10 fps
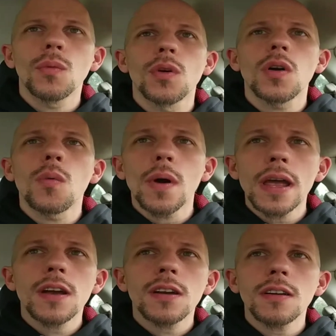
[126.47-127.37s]
were
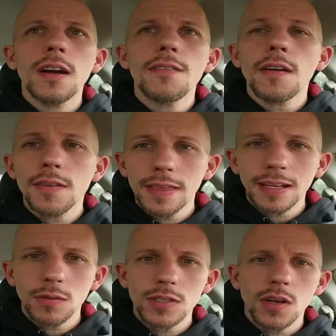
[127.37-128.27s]
aware of everything
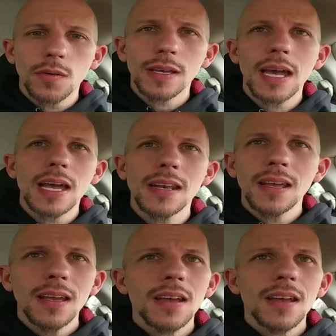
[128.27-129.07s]
that was going on,